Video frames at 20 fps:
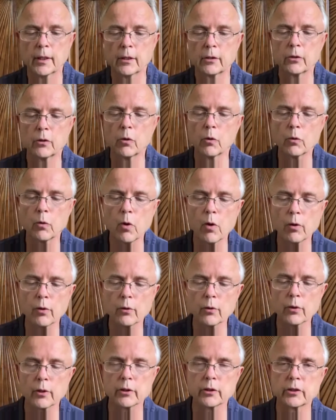No
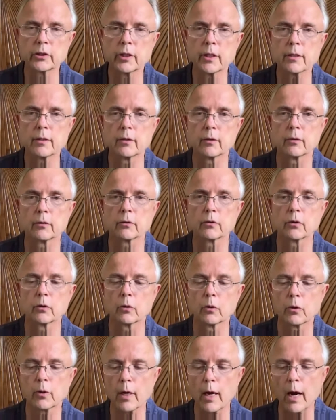longer a signal to
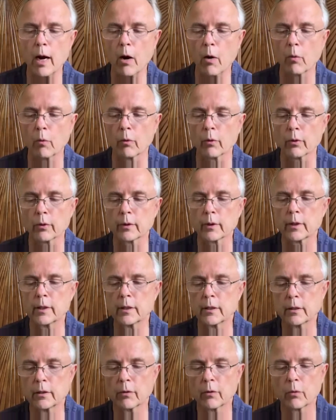look outward
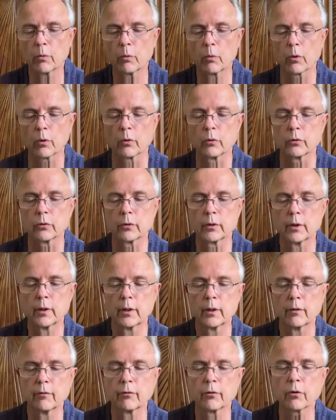into the world
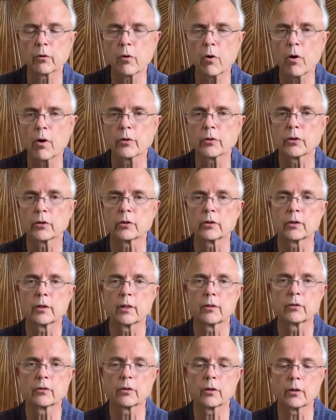for causes
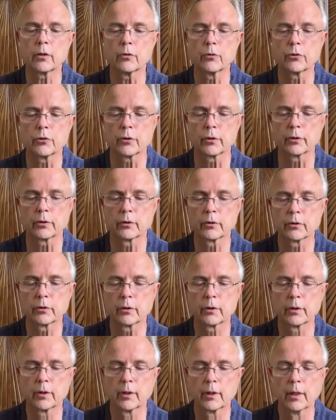and solutions,
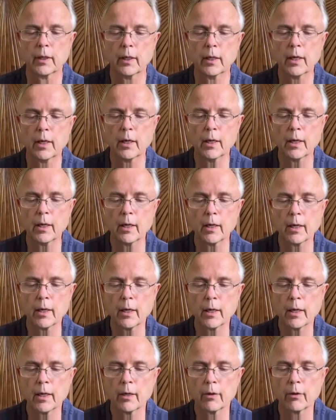
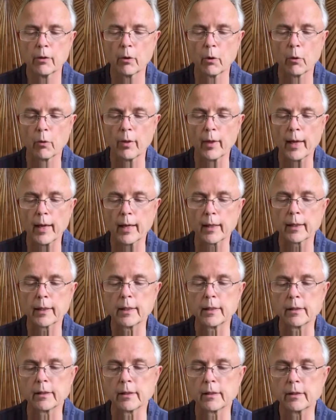though that
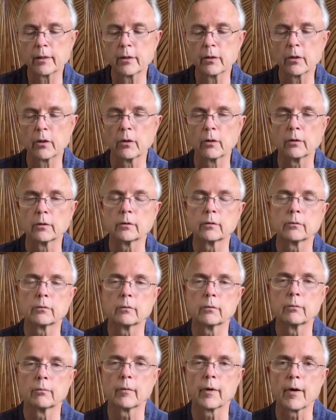is still
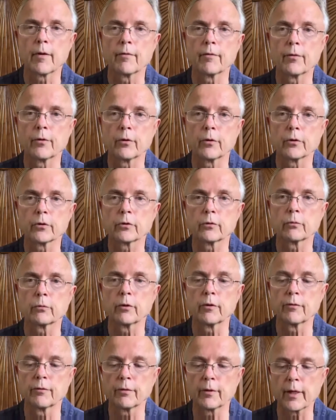my first
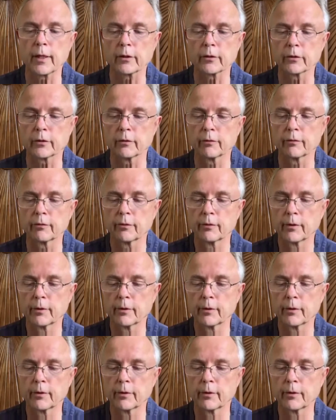reflexive